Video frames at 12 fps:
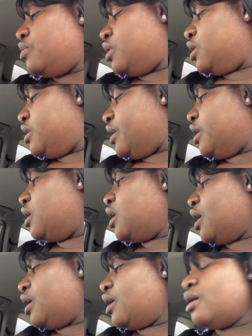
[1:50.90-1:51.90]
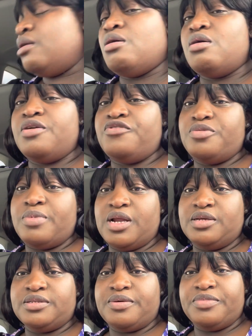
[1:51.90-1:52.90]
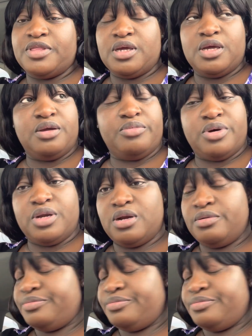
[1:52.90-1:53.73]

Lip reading: the lady got everybody something, but